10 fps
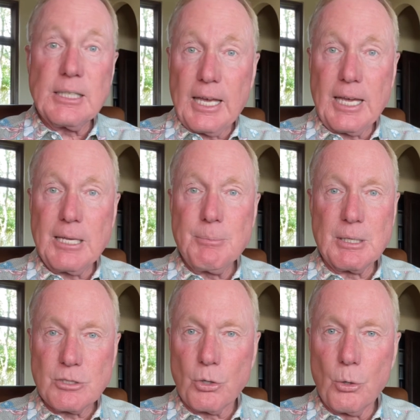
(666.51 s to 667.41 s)
came
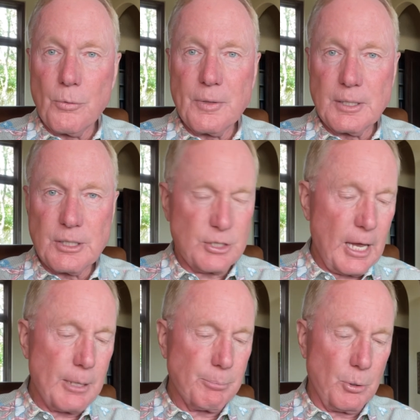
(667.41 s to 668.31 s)
and told the
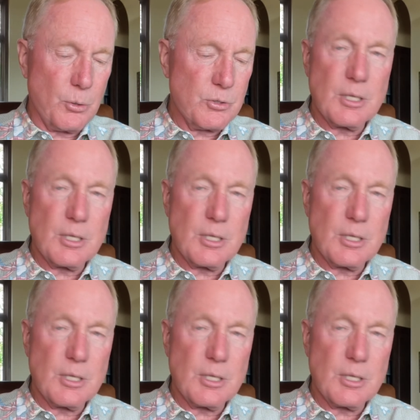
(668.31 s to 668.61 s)
disciples